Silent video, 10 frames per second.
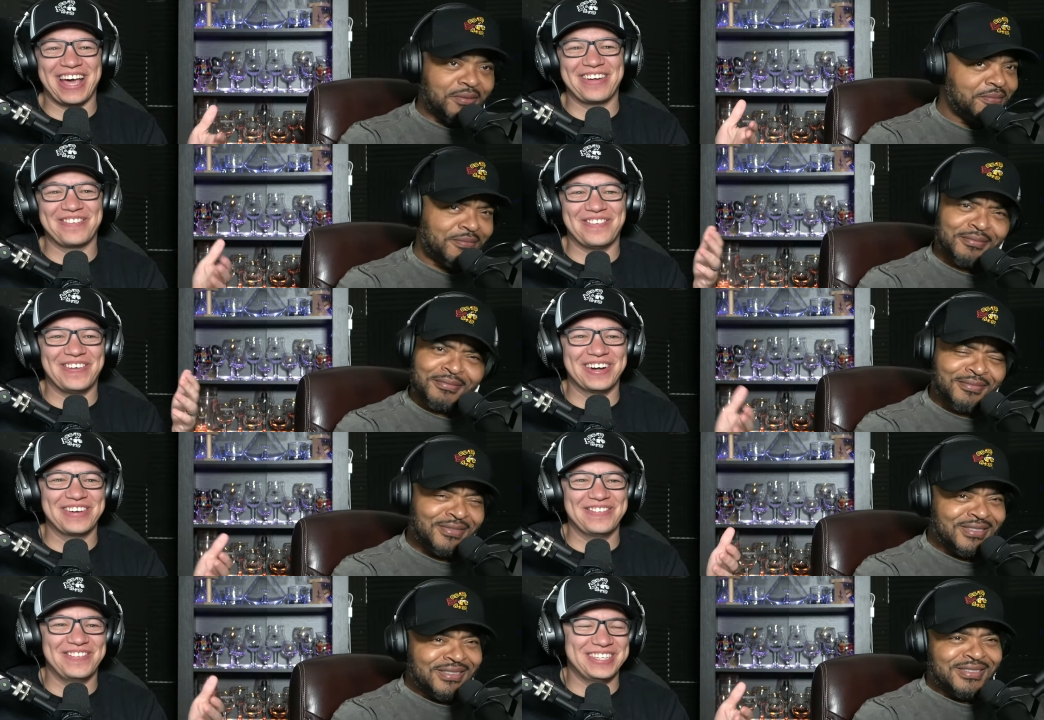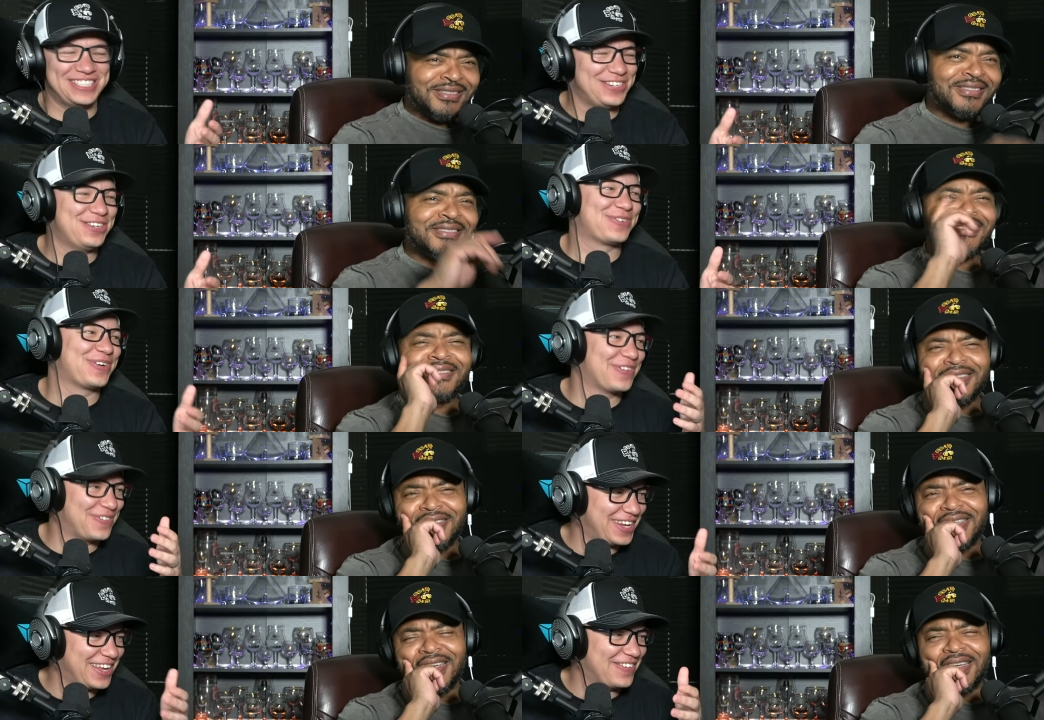Speaker 1: of that one Juice
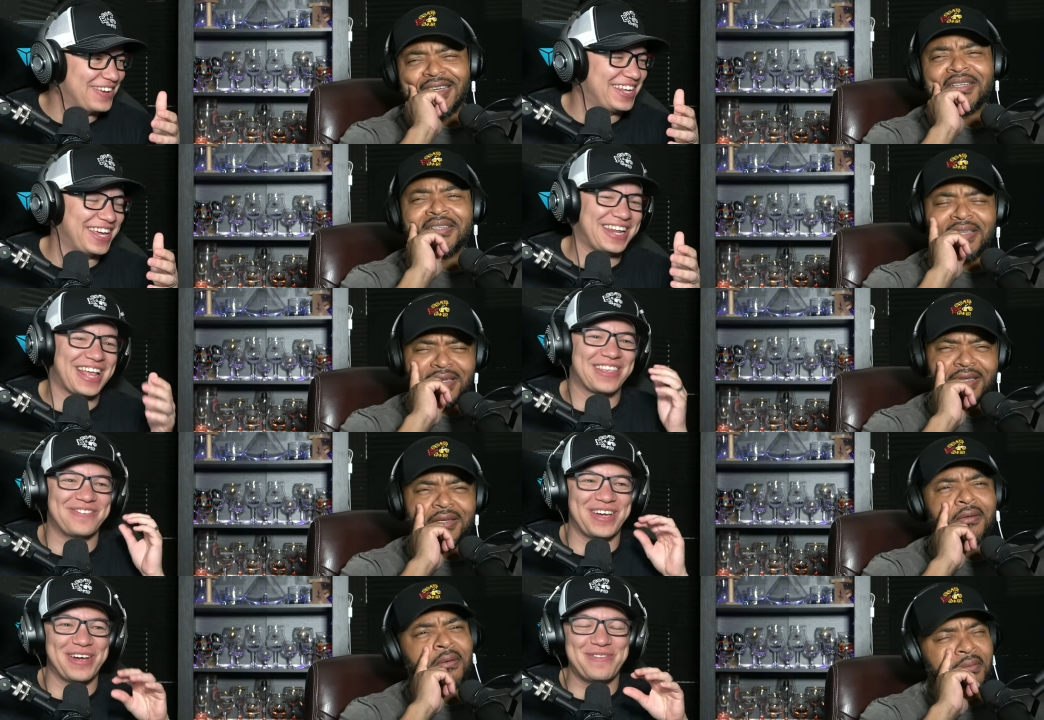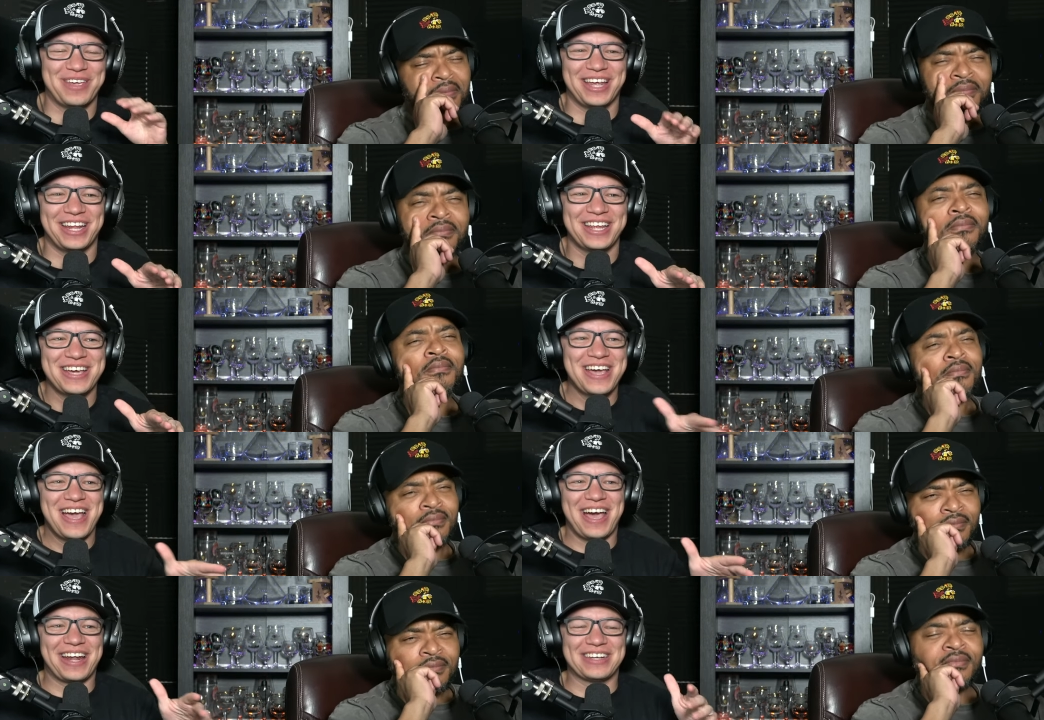WRLD video yeah, we did yeah. at the very beginning,
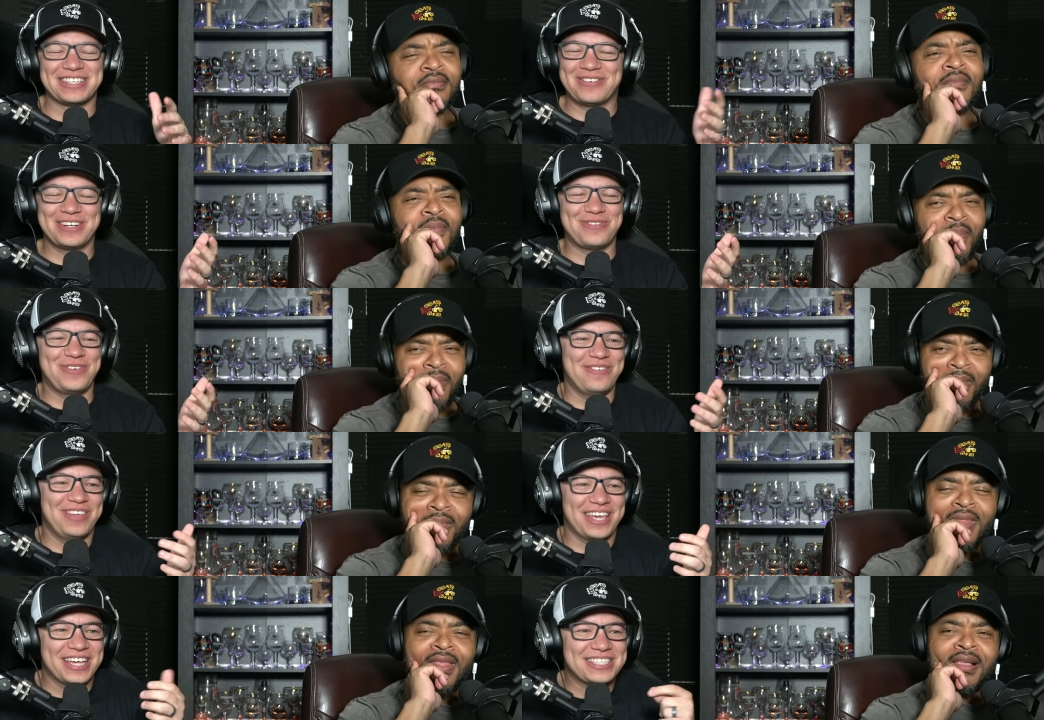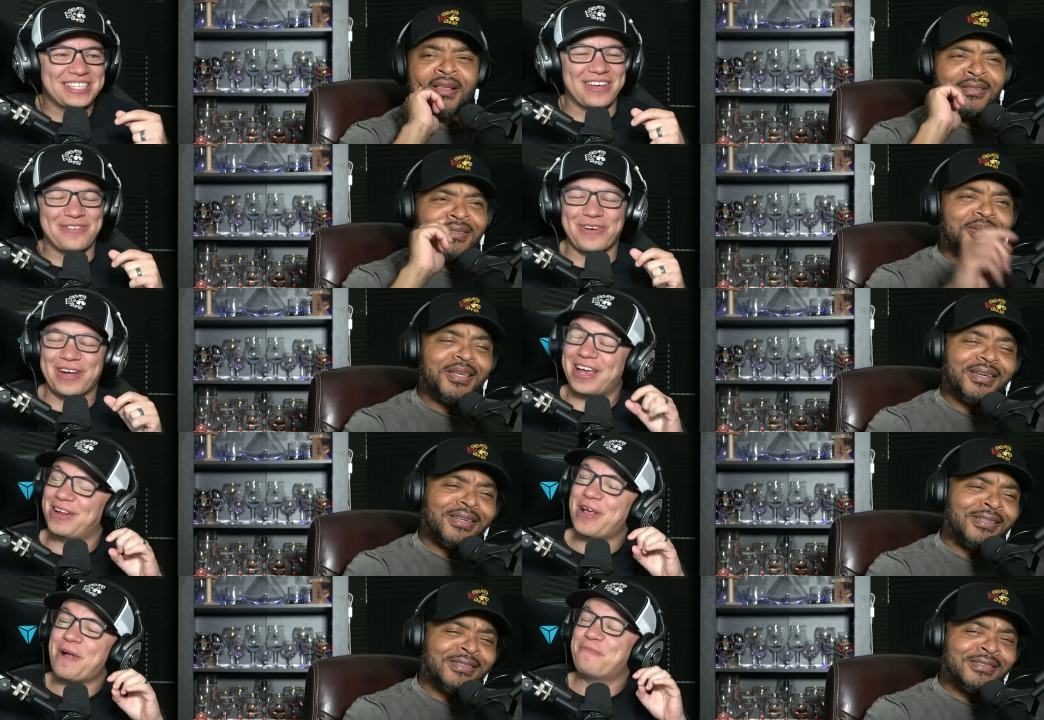and I was mm-hmm. like, "What does VVS stand for?"
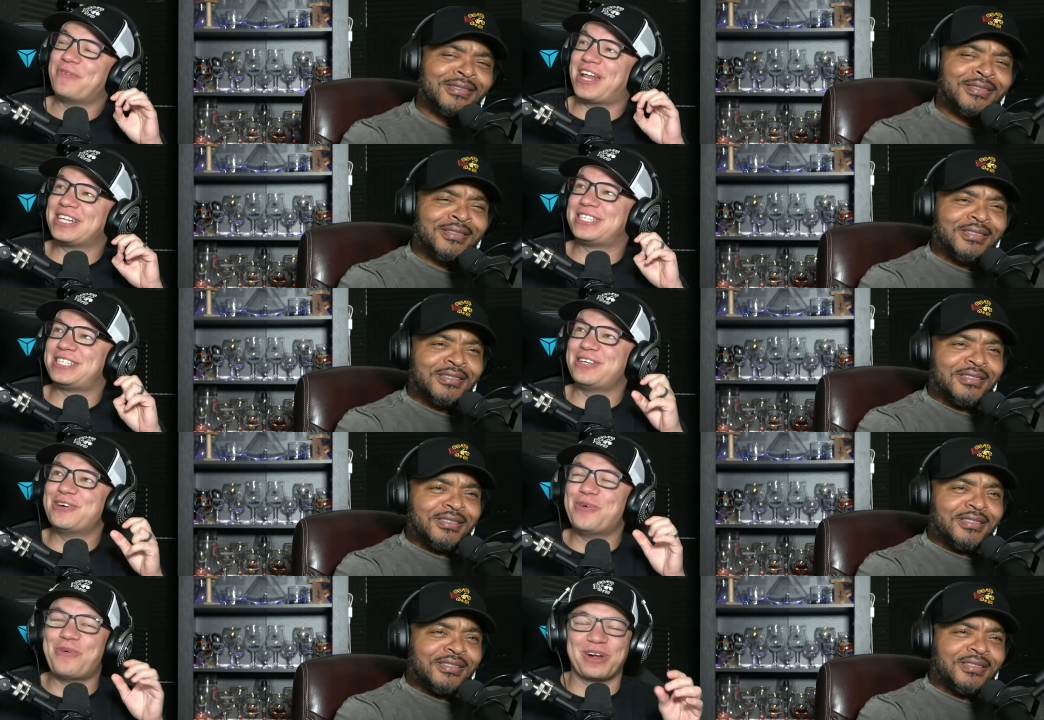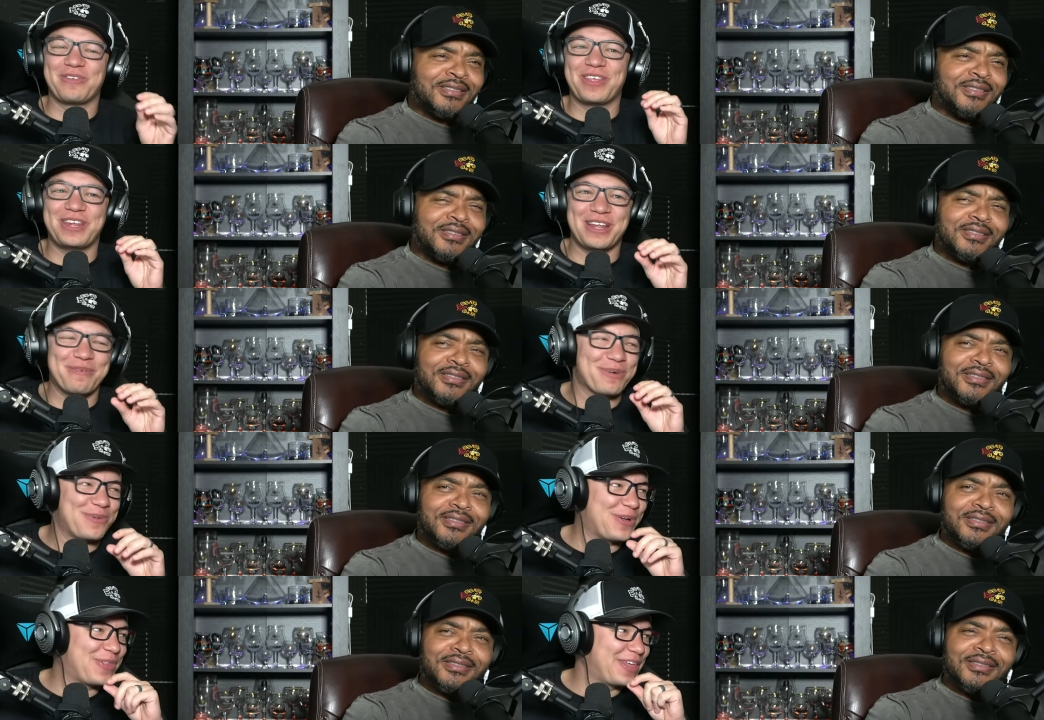And that is still one of the
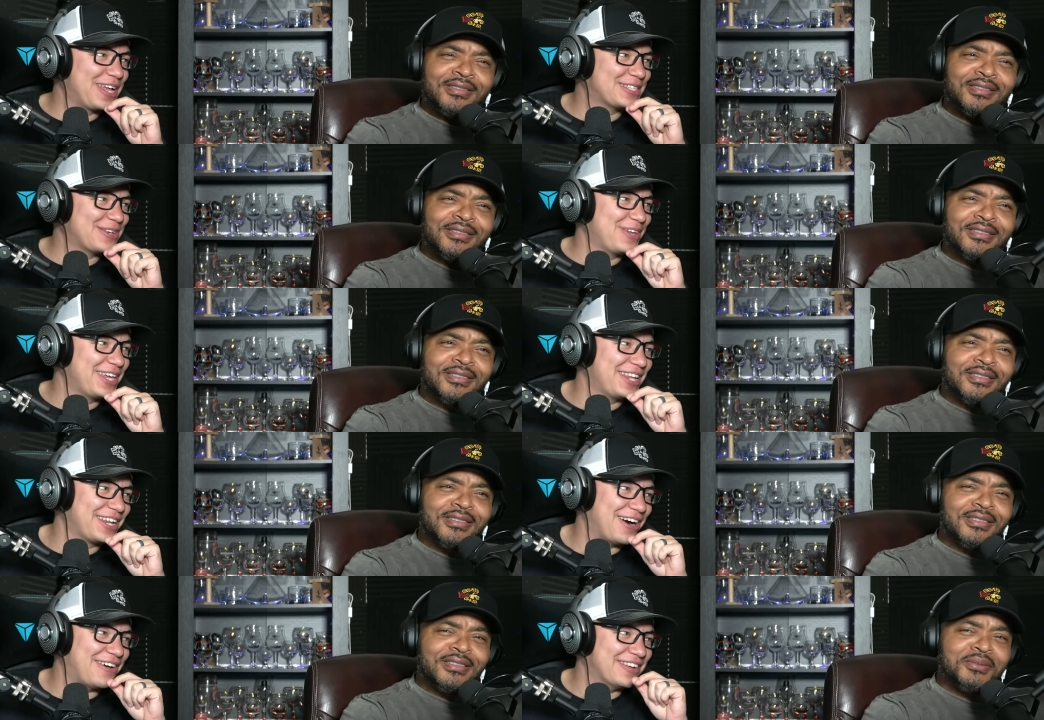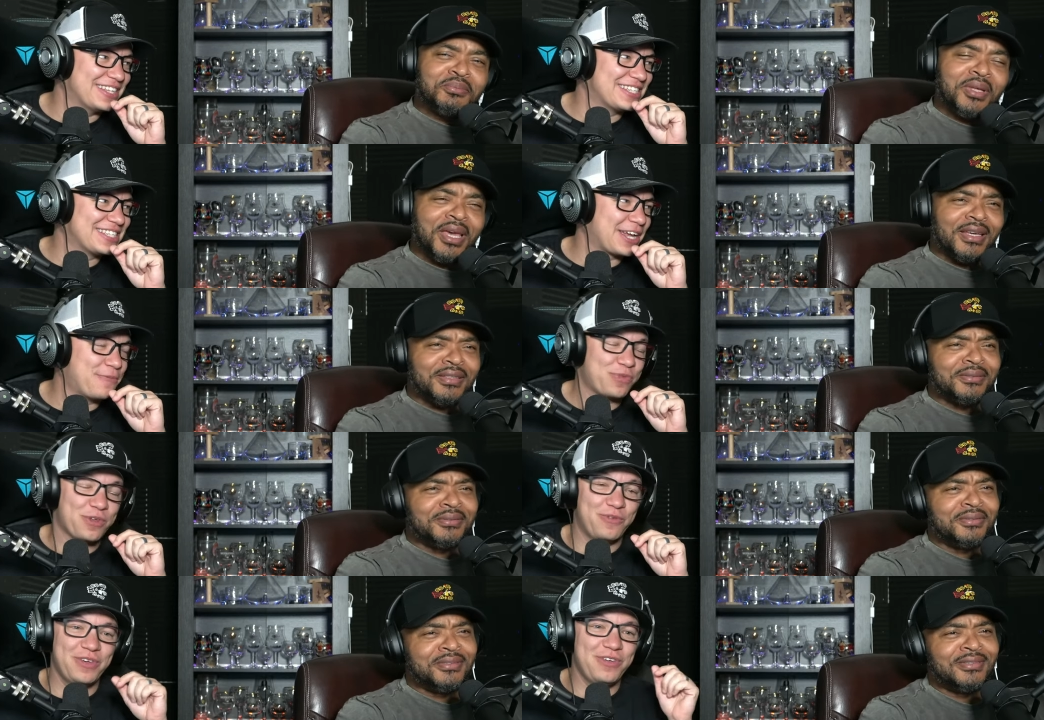number one things that we get in comments. It's like
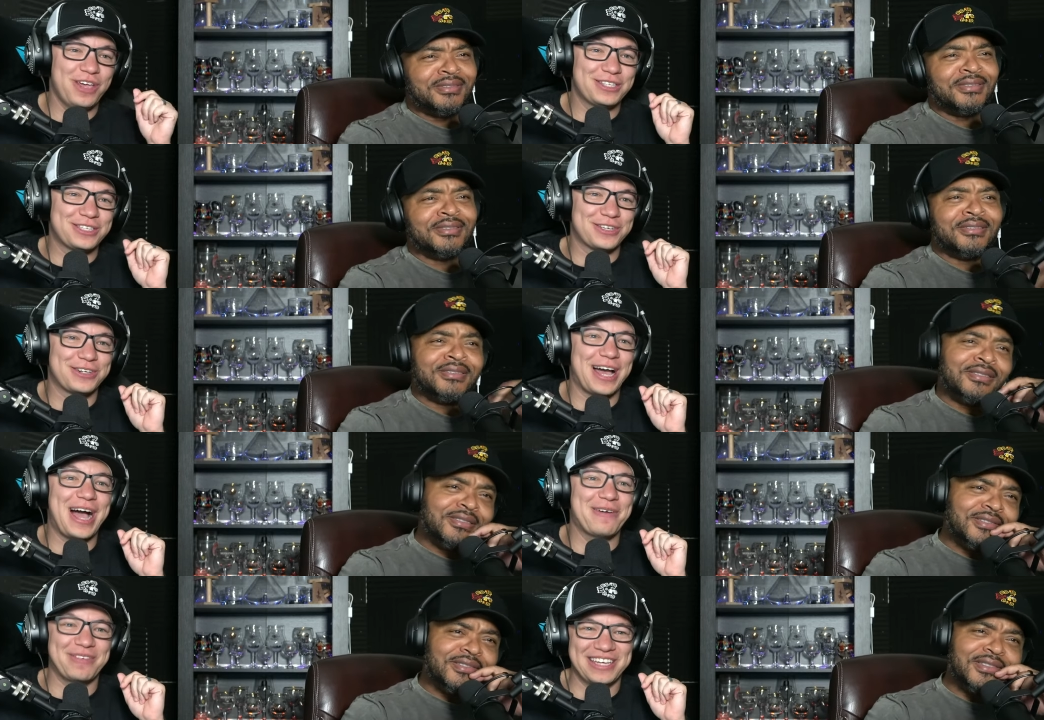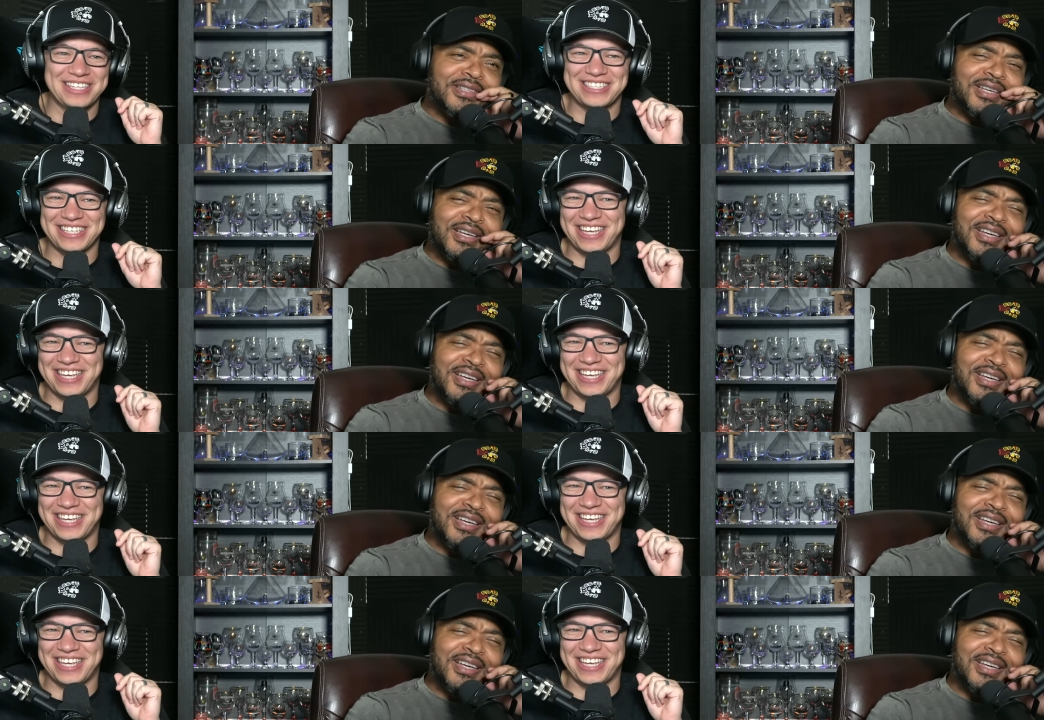VVS is their diamonds.